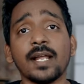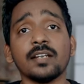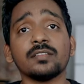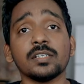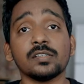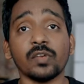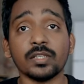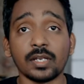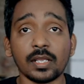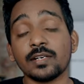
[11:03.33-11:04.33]
balances
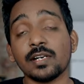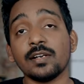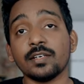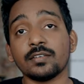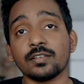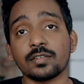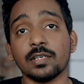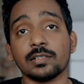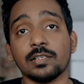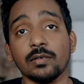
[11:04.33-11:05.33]
when the regular interest
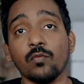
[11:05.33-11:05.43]
kicks in.